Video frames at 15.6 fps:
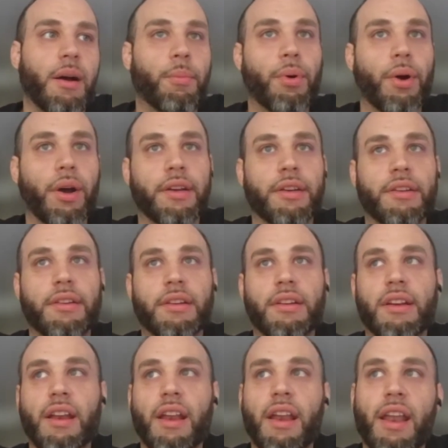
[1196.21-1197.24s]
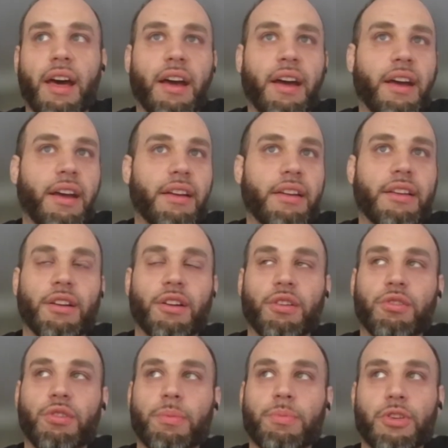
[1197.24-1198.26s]
But
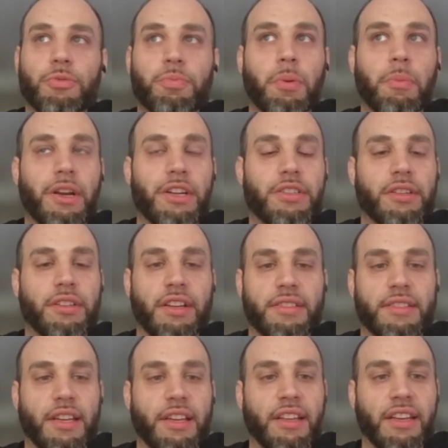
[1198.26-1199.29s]
crypto's permissionless. I think